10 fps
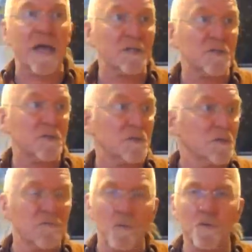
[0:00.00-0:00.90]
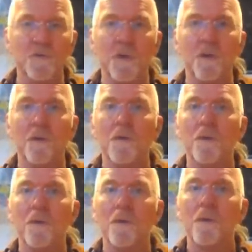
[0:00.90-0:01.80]
and volatile.
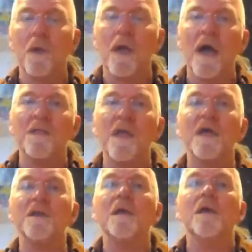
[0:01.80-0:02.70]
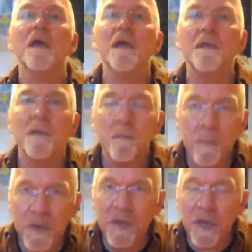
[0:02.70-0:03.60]
And then in
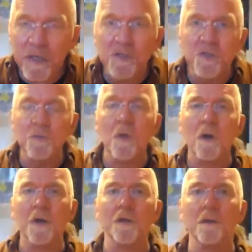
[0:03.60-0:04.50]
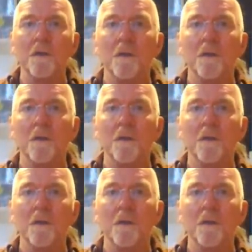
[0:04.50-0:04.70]
mid-late July,